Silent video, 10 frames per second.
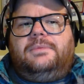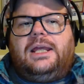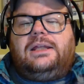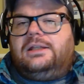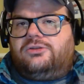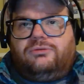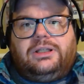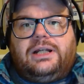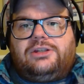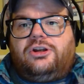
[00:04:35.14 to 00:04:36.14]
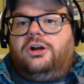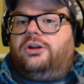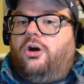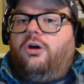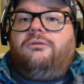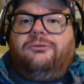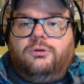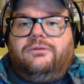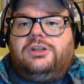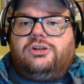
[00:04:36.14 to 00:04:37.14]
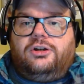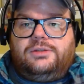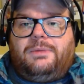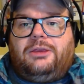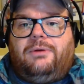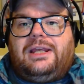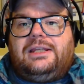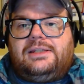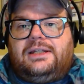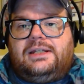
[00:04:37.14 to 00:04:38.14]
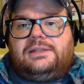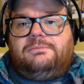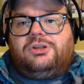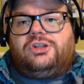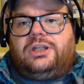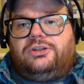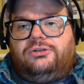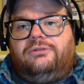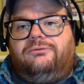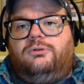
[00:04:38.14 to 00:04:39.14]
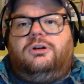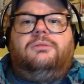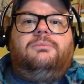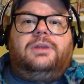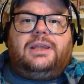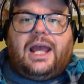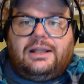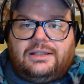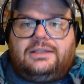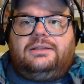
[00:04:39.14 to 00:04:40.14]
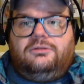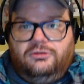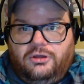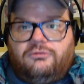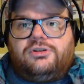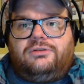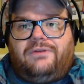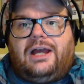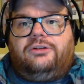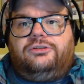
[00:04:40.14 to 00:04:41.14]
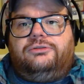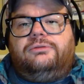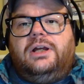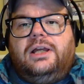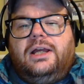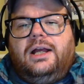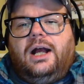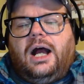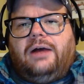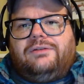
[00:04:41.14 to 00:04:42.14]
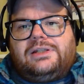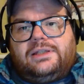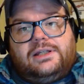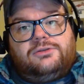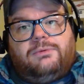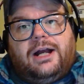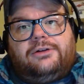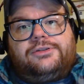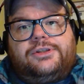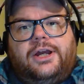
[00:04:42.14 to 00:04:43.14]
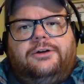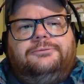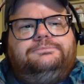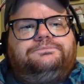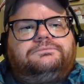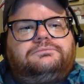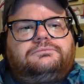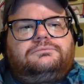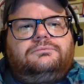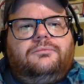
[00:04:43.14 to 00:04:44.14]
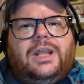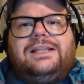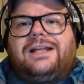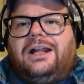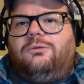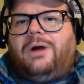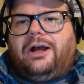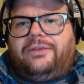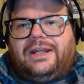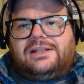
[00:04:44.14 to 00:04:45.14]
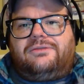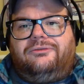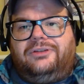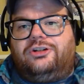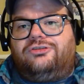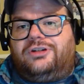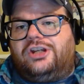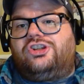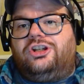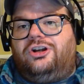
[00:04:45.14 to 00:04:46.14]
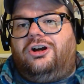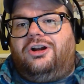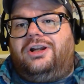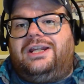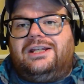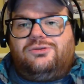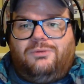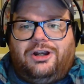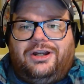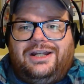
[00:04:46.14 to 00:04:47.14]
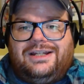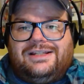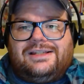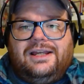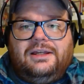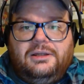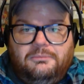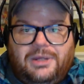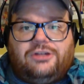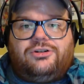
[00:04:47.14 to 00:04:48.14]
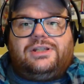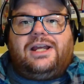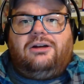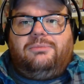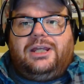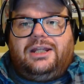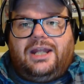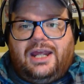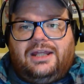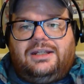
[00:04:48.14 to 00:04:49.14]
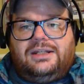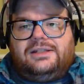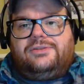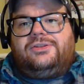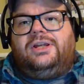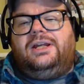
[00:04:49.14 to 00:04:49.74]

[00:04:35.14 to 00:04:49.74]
It's a really nice card. All 4 of these cards, by the way, he's in his Michigan uniform. That lowers the value, obviously, as well. So it's kind of wild that his Fleer Tradition card, he is wearing his Patriots helmet and his